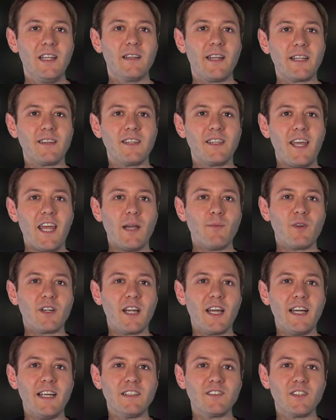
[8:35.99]
like the camera
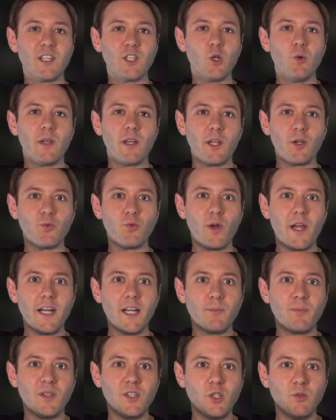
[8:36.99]
guy is like going like right
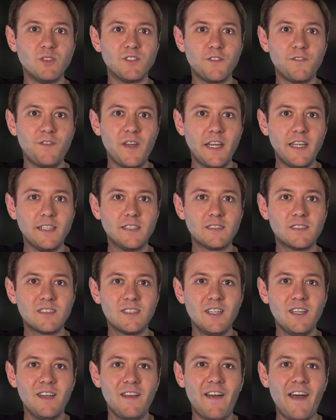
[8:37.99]
up into his face,